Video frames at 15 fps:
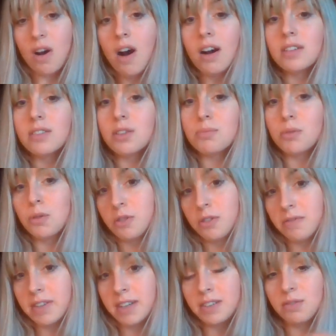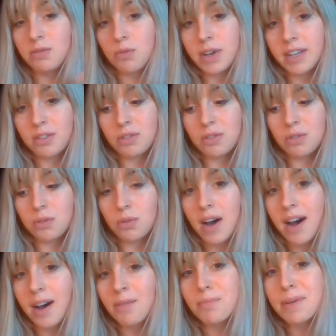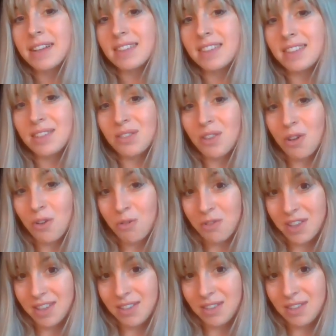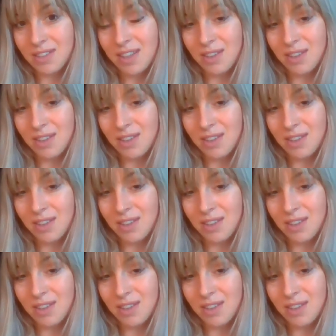are the most effective way to combat these low things,